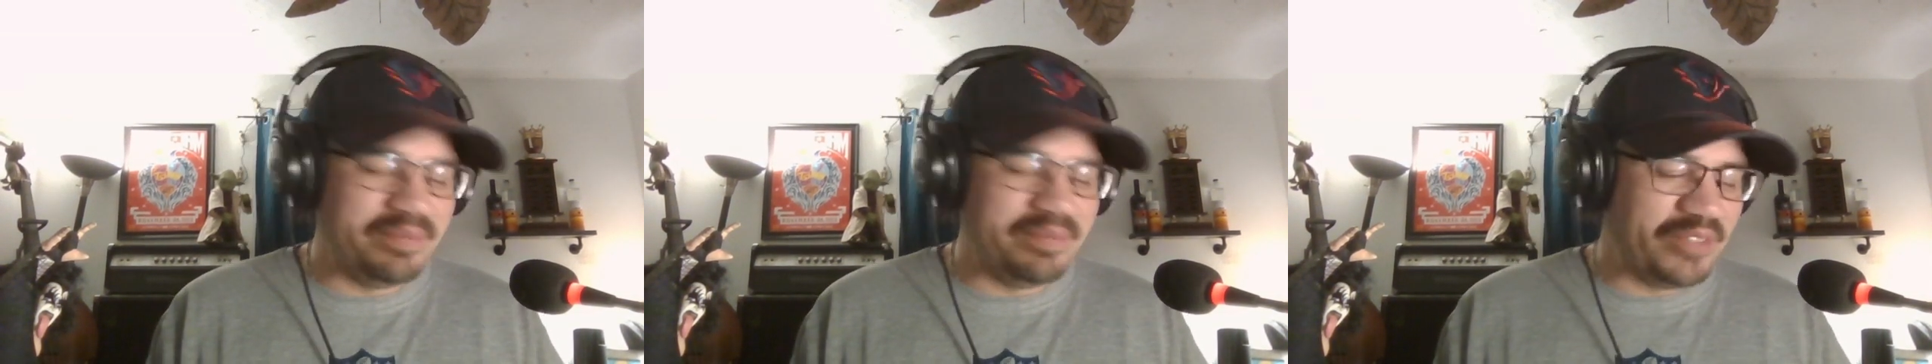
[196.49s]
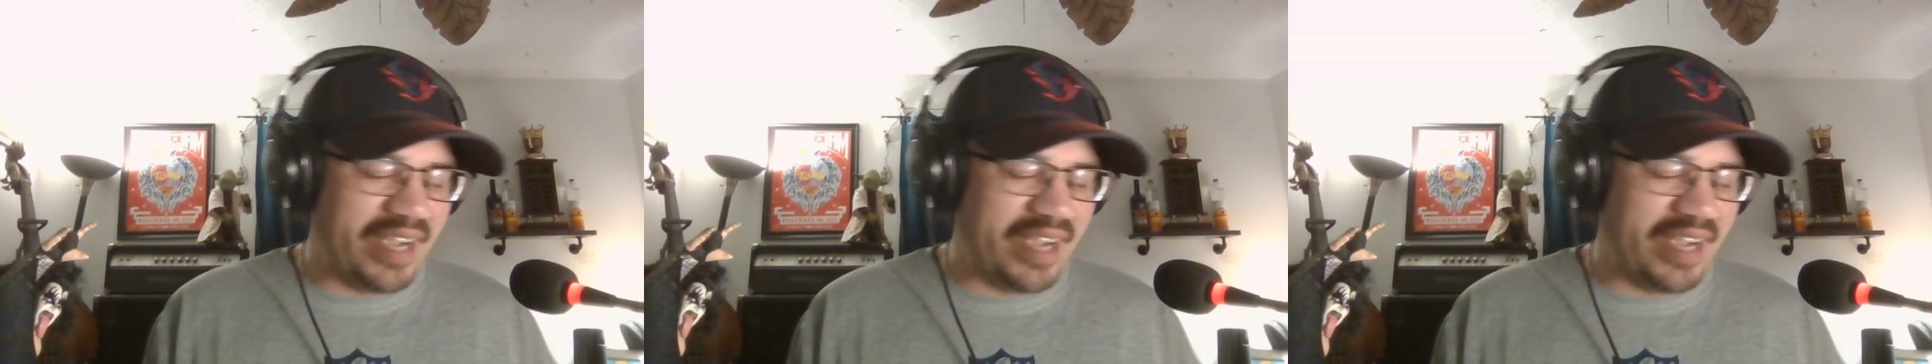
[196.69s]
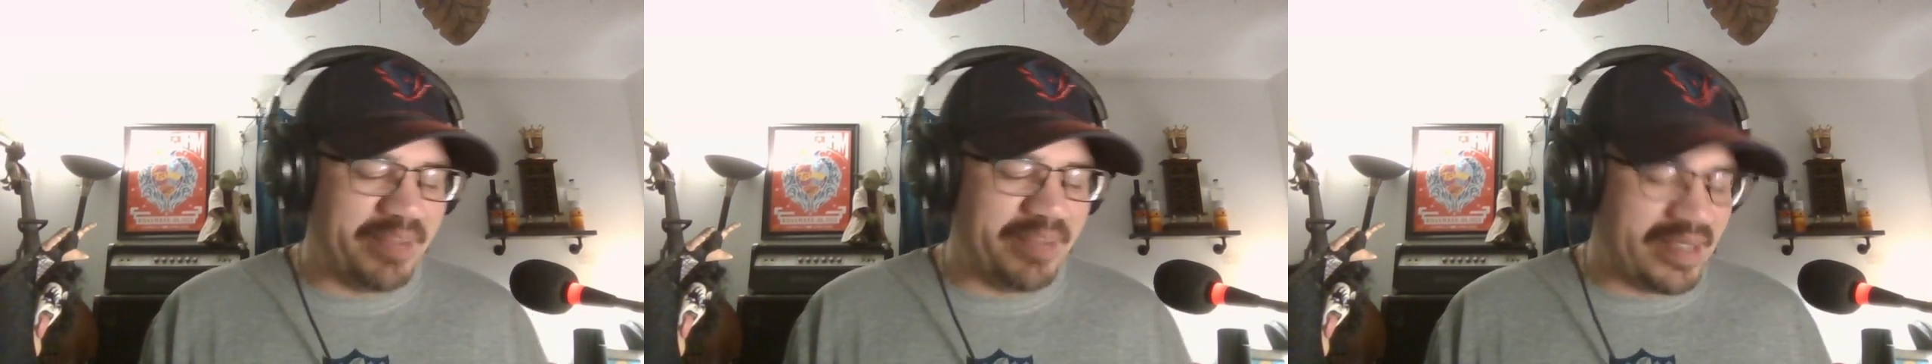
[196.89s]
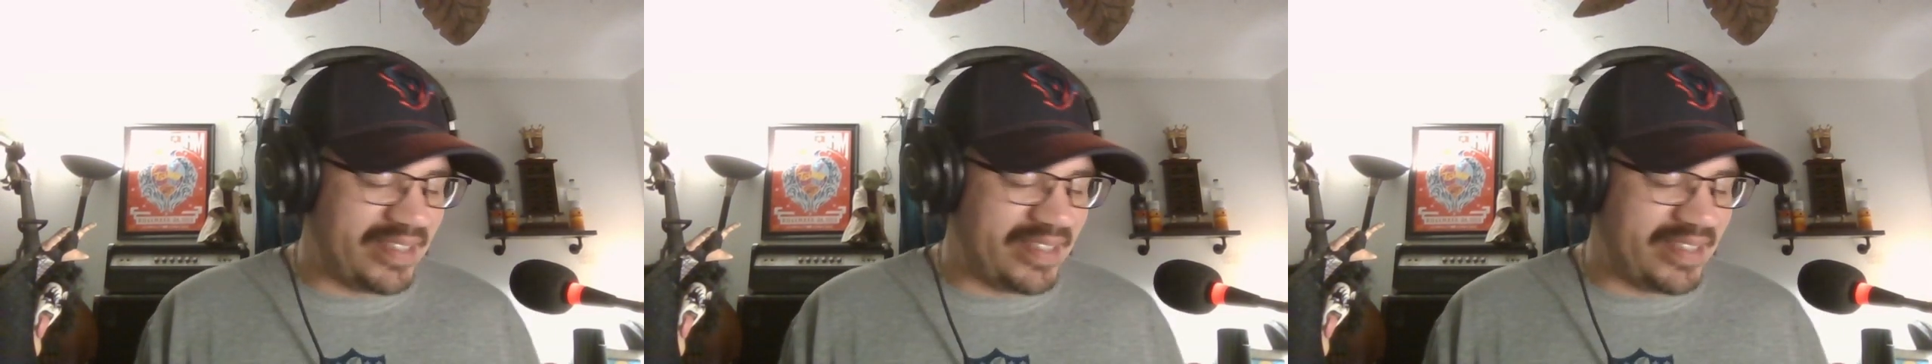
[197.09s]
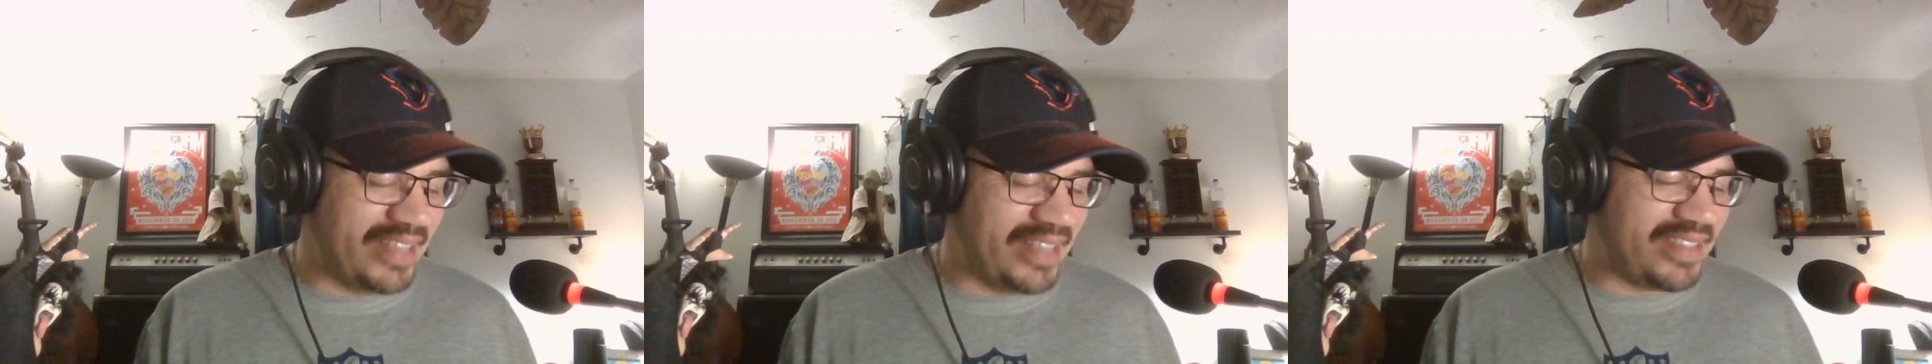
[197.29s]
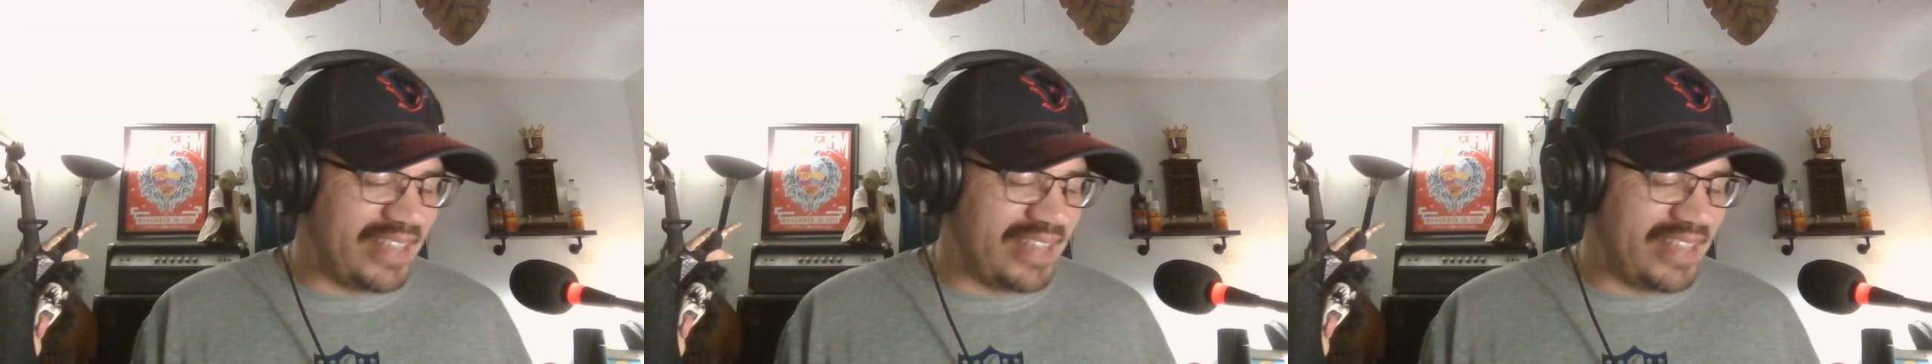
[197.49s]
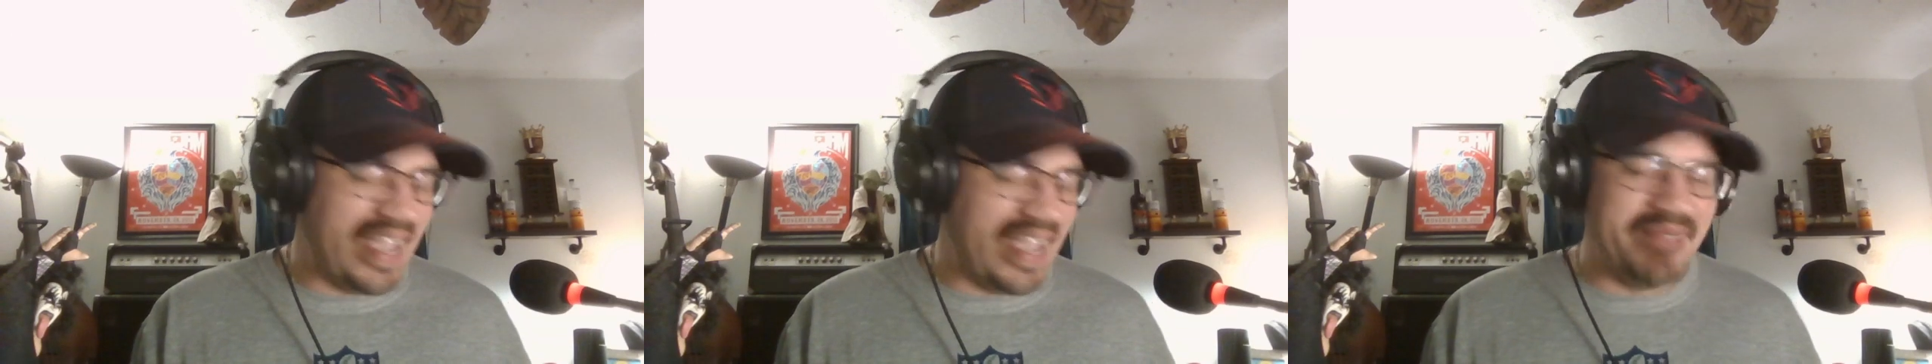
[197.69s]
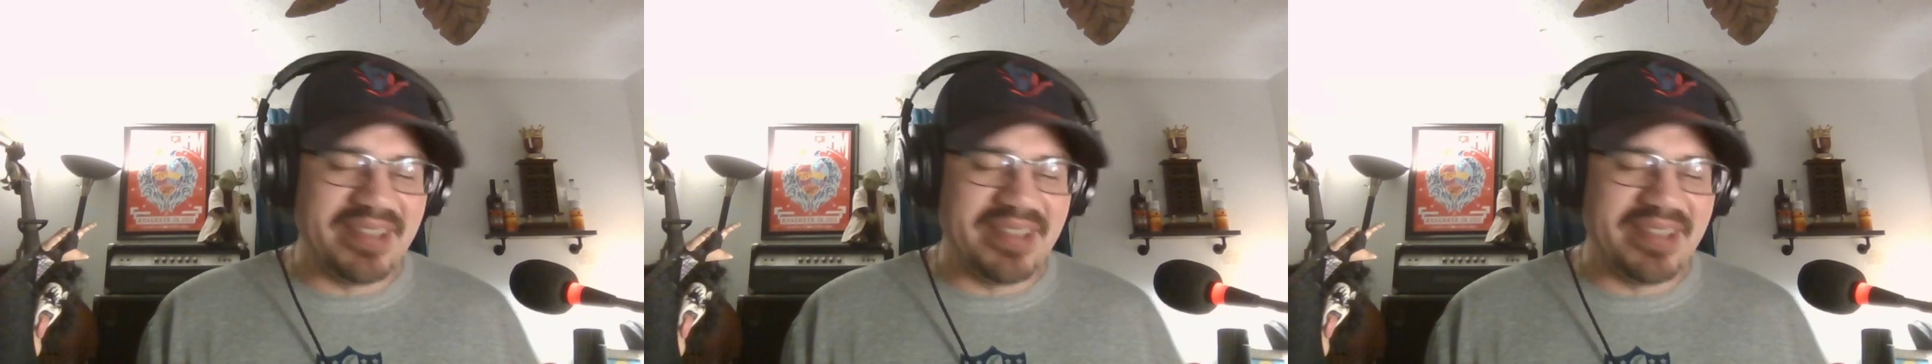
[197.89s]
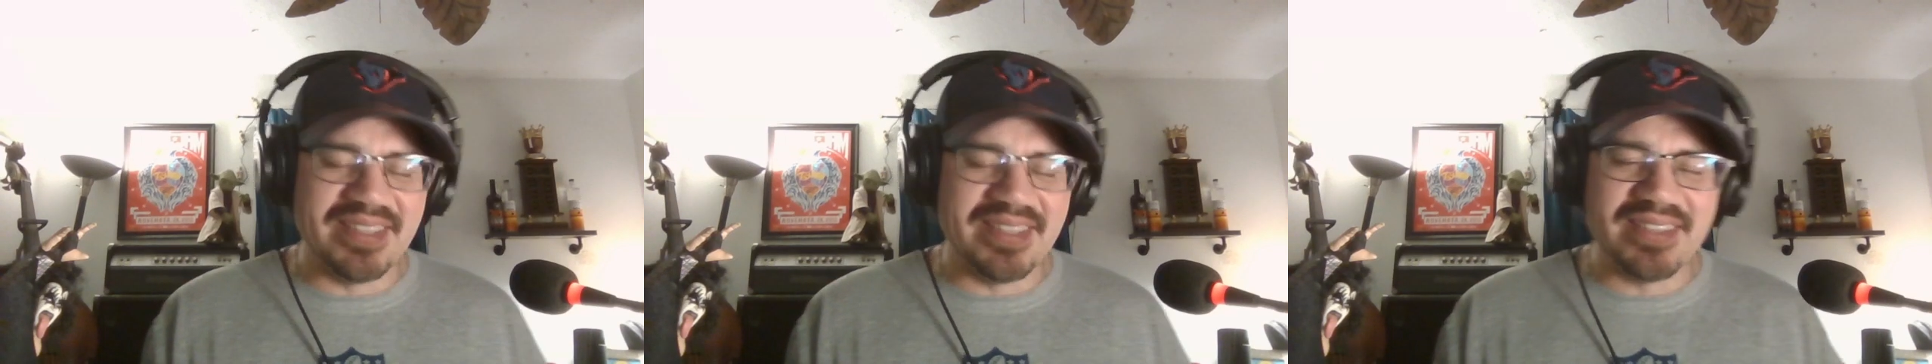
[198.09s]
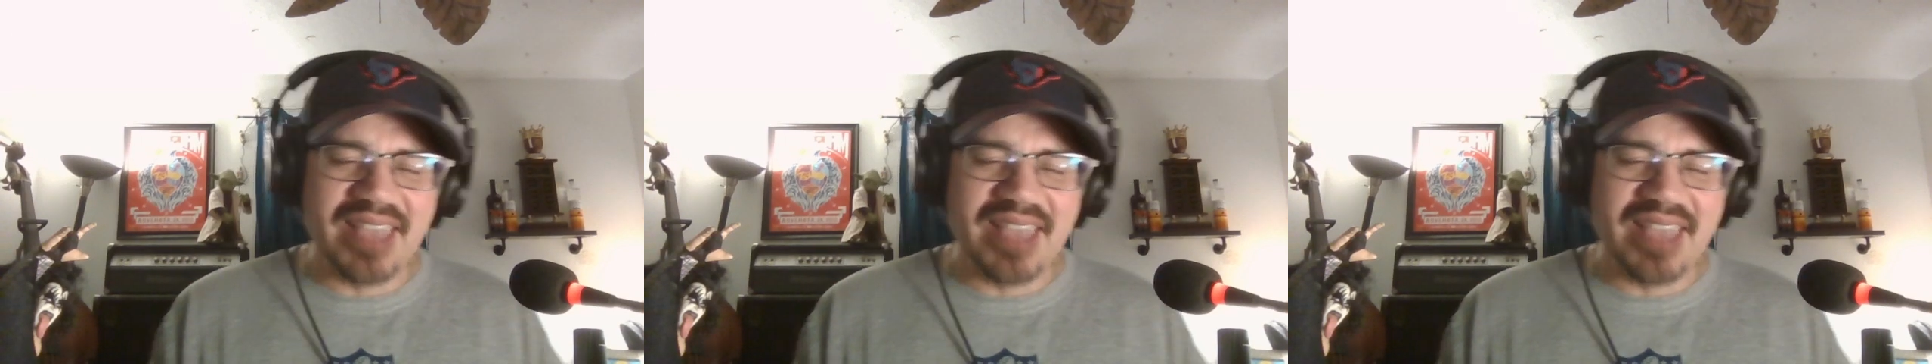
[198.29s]
Right? Makes sense. Yeah, it makes
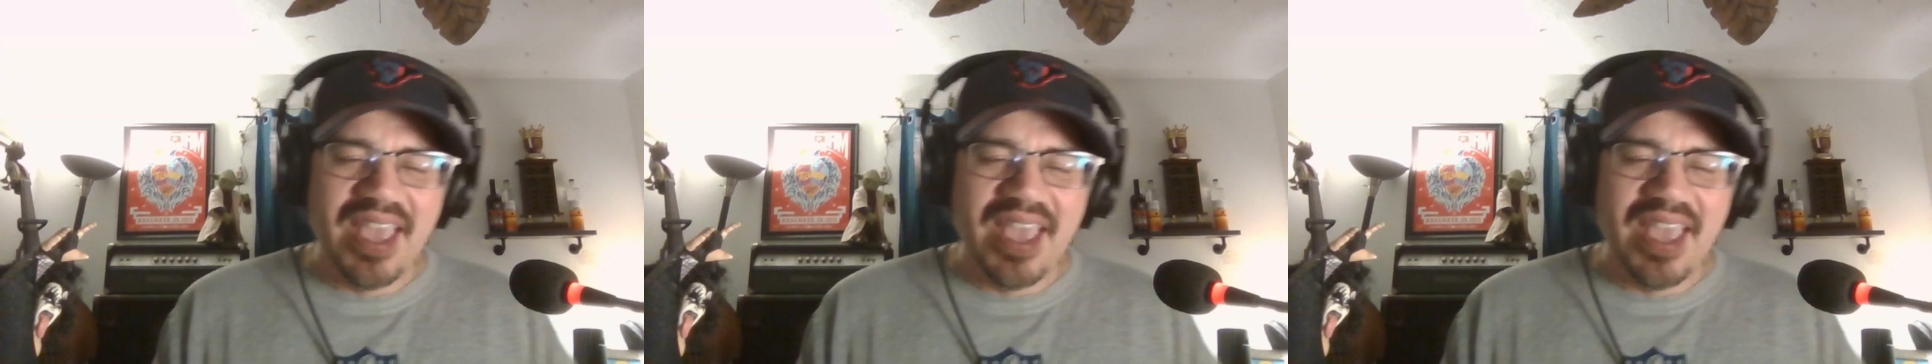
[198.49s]
sense.